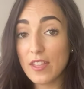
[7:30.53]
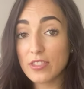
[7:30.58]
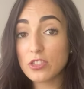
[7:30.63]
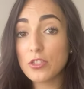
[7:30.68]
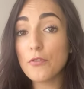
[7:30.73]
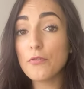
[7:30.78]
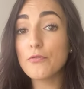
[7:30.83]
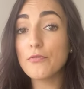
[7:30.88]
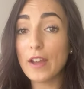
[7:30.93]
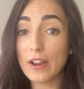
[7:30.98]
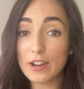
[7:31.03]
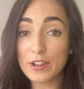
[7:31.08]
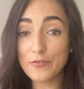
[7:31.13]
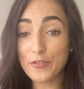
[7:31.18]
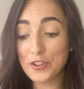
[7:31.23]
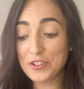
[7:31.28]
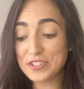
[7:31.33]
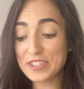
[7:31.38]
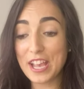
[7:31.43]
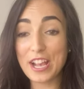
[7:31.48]
The very
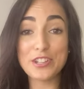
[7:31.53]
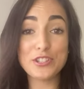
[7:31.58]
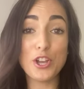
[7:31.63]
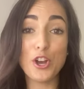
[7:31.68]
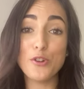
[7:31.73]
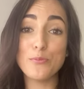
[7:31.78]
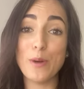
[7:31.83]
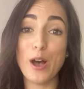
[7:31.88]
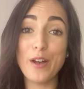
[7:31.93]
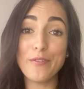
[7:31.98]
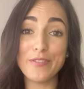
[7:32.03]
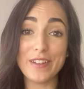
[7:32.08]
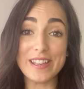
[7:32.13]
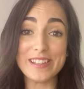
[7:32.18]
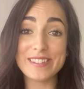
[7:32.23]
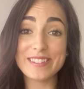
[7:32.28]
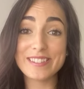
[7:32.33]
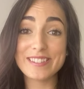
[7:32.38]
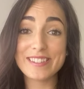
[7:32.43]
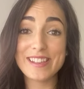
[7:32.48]
first thing is home
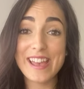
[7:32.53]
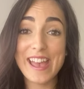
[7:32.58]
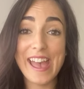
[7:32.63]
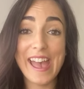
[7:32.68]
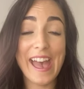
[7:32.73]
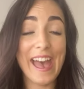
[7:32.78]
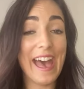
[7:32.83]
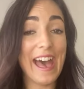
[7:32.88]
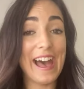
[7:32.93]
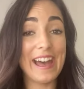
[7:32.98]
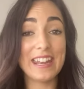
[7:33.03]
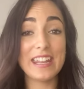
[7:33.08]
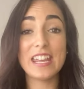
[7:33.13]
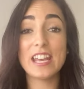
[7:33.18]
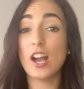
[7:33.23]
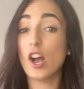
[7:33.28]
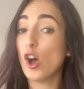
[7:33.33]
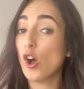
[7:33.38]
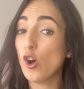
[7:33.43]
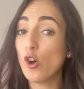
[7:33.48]
office, adding
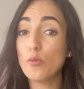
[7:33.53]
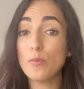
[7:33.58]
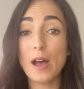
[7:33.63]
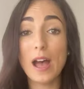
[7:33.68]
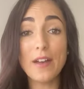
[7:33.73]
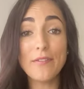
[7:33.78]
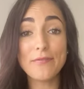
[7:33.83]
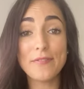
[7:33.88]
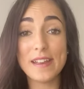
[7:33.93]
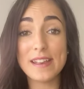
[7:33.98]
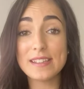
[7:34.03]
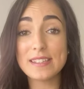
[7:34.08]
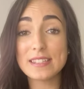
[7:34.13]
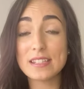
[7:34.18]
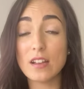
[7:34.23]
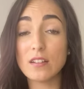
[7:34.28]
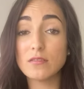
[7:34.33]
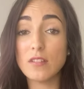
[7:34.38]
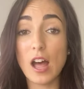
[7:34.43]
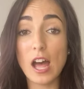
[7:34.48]
a home office.
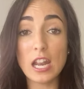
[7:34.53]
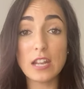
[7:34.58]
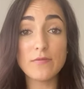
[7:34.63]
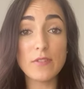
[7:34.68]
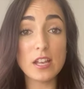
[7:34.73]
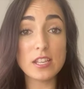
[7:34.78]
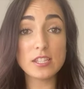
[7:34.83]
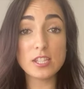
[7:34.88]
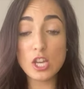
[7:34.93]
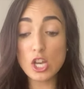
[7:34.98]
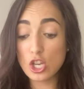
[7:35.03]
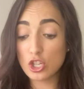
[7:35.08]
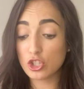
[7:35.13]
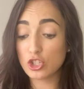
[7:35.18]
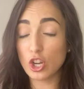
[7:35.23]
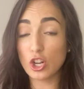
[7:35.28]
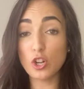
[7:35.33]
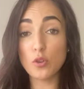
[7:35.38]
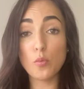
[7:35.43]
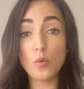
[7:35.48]
A lot of us
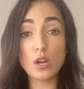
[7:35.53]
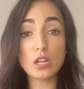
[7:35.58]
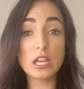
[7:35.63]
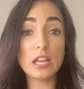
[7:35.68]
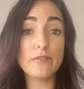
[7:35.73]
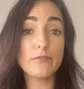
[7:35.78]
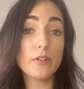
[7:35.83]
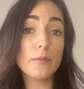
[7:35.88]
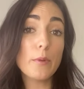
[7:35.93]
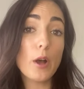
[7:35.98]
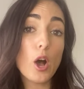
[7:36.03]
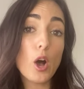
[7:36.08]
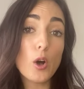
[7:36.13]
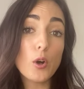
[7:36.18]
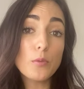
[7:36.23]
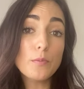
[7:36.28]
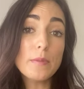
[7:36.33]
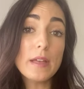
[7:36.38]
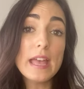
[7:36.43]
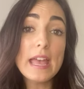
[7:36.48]
started working from
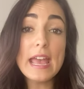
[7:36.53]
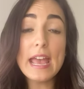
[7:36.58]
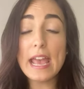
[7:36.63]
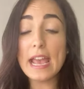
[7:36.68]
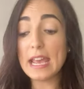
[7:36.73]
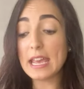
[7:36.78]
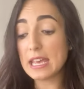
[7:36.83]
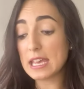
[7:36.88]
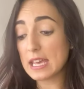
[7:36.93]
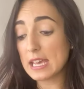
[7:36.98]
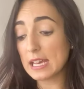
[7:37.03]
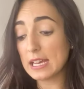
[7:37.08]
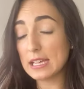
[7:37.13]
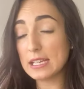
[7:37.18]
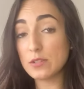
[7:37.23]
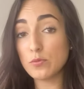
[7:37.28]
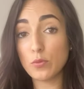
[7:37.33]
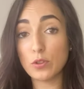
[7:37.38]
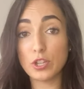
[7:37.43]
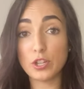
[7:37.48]
home.
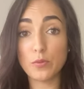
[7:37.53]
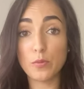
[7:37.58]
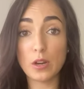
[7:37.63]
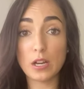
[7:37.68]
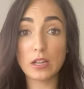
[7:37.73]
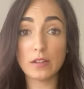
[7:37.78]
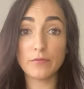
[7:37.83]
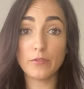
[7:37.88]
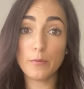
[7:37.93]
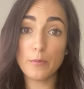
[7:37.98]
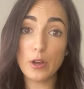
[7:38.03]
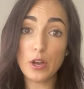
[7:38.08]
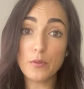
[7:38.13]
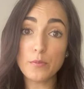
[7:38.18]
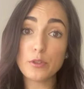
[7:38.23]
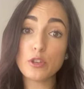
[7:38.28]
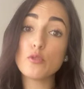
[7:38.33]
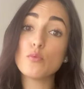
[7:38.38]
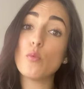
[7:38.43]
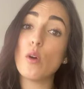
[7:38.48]
And when you're working from
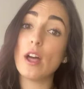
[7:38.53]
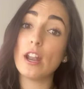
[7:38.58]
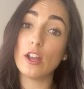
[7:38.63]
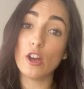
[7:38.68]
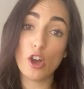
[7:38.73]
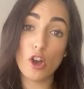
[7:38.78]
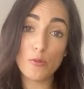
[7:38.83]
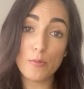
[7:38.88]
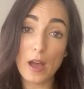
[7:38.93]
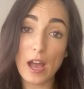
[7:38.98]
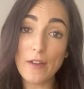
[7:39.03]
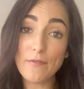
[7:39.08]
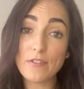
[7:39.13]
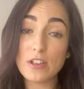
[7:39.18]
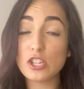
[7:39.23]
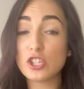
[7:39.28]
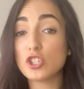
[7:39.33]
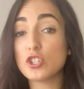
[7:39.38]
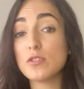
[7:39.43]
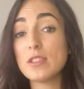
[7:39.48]
home, you want a home
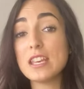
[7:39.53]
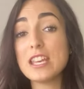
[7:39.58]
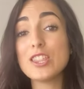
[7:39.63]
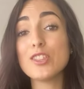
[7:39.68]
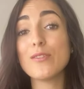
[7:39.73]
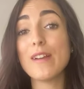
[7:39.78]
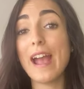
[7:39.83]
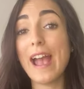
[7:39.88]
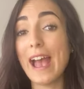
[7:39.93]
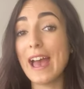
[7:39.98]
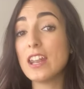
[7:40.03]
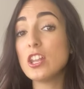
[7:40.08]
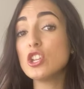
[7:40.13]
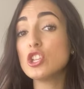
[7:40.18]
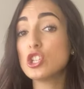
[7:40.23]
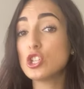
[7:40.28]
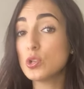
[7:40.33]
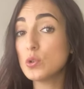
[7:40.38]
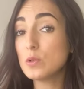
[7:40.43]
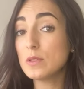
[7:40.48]
office. So they either added
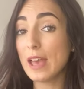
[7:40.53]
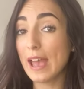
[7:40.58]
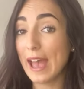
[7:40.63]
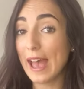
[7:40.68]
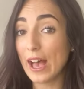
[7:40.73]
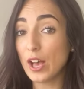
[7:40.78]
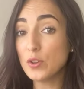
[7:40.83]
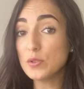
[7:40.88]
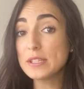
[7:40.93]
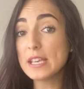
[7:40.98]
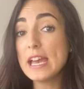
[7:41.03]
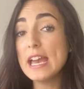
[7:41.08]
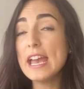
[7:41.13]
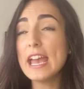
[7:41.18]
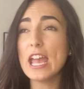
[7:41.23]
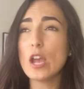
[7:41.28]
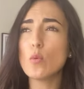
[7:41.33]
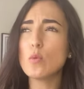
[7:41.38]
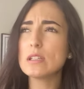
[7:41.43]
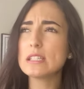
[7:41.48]
to the house,
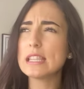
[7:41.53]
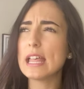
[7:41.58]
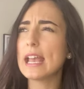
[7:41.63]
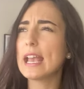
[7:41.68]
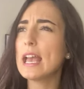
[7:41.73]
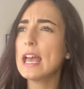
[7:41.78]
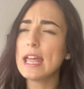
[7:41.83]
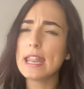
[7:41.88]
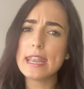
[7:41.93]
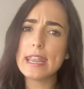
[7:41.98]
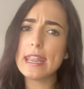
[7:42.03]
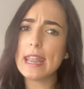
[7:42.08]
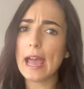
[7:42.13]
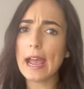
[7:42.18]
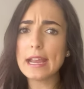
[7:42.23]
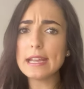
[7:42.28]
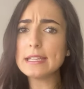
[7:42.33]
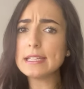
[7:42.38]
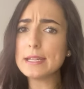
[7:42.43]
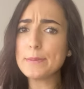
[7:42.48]
it was like
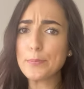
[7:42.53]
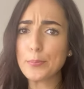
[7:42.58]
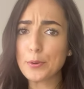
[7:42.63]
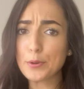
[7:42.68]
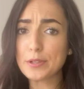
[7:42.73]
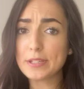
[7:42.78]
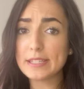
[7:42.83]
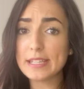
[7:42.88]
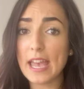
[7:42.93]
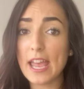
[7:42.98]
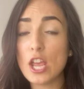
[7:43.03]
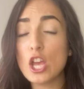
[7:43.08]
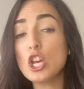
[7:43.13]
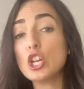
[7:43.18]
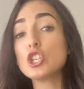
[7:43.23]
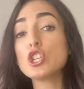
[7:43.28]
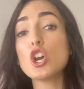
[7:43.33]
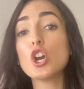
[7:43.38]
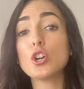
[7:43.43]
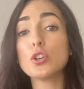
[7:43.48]
90%
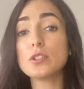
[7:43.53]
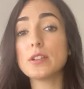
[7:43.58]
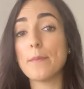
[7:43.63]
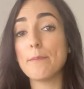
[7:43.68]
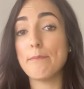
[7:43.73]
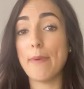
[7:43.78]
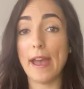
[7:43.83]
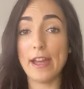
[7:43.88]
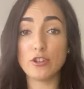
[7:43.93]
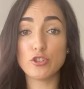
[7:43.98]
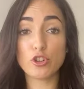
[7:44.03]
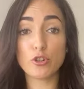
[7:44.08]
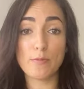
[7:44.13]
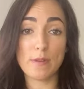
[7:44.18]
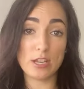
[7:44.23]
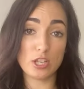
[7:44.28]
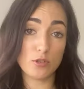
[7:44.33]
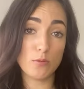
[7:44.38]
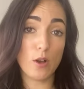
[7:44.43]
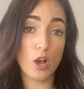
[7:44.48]
turned a bedroom
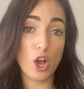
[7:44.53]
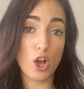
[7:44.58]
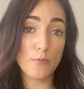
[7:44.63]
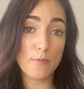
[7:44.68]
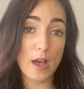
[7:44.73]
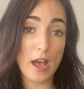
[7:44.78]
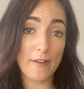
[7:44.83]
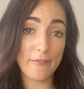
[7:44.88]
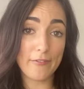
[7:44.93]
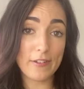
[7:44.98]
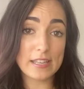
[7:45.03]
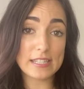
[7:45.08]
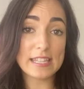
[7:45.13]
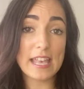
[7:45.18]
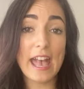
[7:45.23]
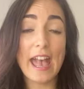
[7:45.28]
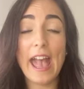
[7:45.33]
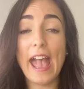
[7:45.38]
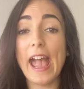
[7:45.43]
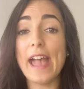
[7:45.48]
into a home office,
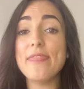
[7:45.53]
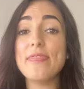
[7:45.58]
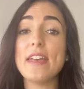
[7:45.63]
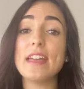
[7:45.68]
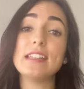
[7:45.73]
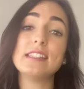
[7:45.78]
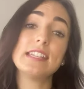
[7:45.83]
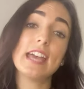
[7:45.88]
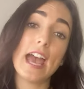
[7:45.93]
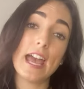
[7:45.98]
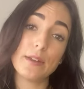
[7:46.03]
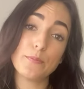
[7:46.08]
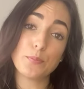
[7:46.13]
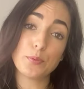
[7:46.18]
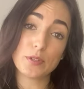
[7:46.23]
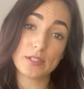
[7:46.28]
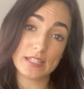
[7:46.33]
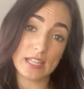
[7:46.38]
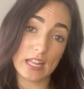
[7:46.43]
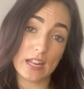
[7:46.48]
and then
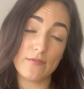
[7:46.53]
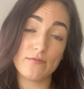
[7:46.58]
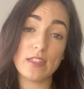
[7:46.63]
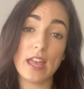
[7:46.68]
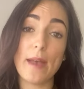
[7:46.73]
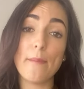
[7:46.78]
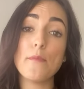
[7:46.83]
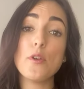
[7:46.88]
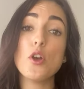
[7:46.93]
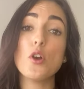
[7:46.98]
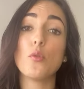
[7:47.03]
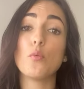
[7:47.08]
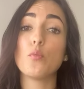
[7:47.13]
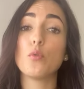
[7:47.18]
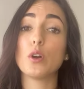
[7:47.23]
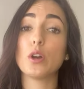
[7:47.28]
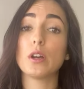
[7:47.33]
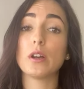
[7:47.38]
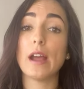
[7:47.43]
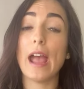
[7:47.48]
10% of them
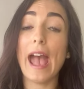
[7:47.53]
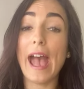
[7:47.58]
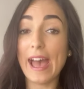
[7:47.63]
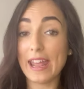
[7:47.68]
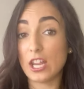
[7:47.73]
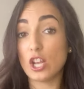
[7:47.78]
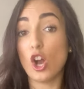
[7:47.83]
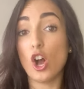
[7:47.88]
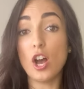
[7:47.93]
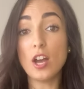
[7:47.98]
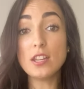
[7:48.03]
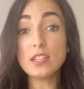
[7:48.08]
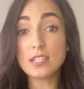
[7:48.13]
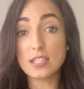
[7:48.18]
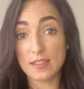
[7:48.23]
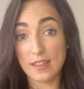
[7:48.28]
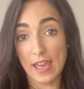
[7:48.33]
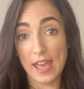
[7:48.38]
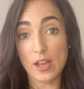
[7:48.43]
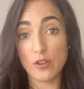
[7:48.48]
were adding on
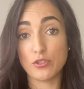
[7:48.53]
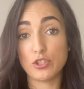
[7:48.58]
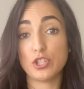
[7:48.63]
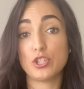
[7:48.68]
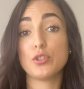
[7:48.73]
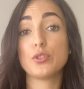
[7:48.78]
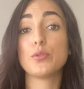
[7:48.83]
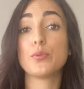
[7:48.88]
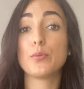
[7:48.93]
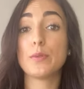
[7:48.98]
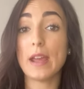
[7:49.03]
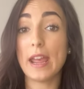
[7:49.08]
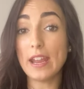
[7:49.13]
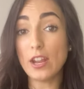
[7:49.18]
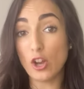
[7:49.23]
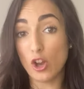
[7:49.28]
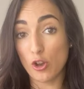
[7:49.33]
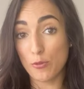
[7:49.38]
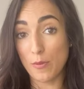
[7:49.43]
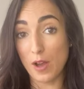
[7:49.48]
to the house to create
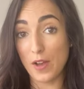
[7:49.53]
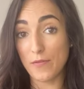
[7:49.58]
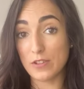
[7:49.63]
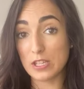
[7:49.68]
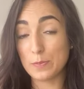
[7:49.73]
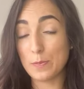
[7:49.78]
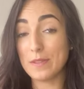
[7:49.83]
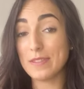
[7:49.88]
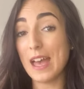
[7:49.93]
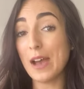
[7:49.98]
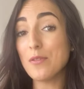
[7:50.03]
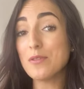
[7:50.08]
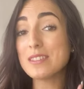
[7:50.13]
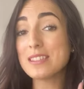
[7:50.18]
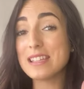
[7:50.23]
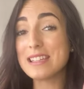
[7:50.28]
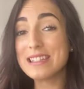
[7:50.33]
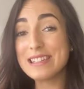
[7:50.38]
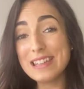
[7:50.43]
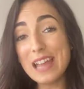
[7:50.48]
a home office. But that was
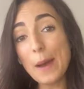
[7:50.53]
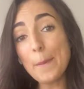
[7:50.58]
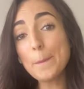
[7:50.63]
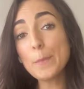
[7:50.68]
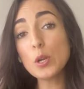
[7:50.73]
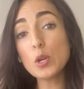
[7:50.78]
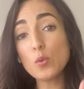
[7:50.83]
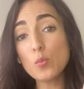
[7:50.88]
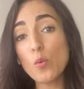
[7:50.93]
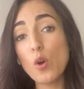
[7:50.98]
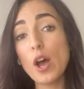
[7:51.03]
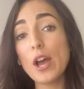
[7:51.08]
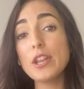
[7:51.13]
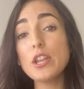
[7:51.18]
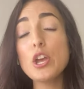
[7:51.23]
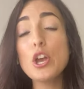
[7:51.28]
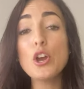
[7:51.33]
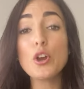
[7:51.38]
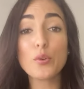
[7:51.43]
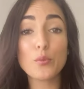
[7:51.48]
the number one
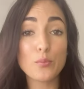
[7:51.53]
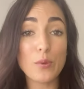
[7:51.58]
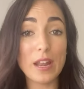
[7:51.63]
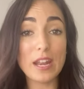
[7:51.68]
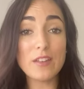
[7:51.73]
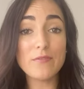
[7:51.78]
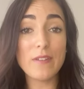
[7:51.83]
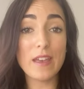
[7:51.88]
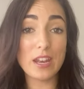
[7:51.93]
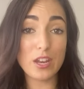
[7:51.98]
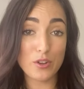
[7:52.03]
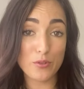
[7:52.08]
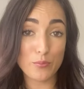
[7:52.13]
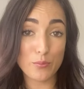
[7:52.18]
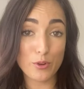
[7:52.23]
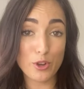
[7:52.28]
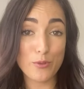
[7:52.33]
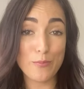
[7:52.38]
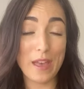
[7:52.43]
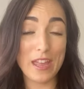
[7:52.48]
renovated
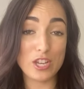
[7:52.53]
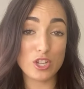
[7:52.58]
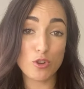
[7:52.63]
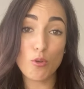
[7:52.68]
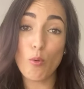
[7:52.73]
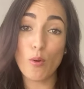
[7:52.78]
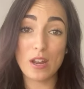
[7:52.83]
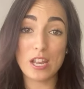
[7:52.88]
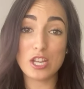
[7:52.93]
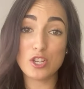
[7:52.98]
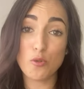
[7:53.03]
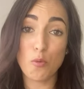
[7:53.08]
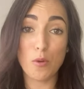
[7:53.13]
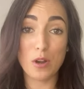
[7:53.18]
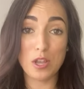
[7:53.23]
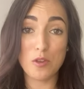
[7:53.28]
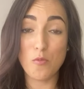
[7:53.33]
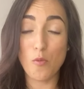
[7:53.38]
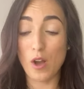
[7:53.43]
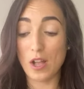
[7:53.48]
room in
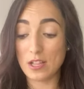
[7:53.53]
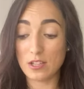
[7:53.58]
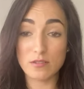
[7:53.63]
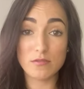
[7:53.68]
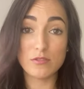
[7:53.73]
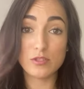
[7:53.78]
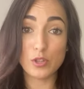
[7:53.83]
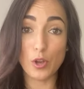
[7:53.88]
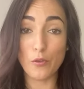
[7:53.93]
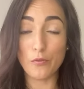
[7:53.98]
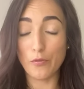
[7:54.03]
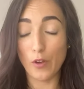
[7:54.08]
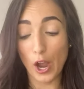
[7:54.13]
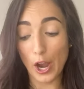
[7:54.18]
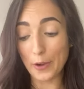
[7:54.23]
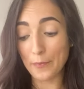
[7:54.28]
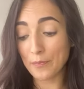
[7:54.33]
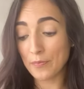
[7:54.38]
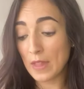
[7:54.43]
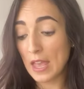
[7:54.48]
2021 so
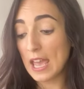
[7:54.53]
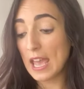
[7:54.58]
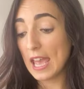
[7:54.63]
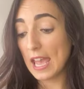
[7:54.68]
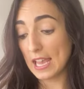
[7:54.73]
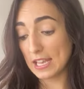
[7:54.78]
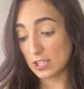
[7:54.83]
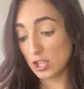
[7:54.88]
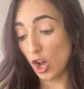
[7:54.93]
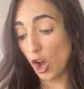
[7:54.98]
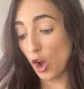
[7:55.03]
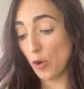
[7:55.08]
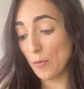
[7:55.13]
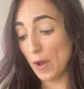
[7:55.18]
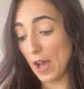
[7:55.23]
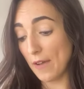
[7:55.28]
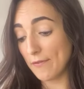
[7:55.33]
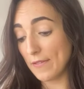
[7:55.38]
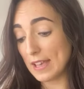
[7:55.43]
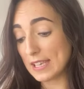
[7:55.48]
far, is the home
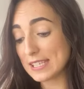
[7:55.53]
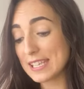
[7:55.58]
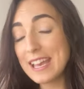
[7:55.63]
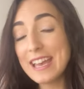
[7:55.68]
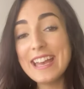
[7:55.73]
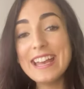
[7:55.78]
office.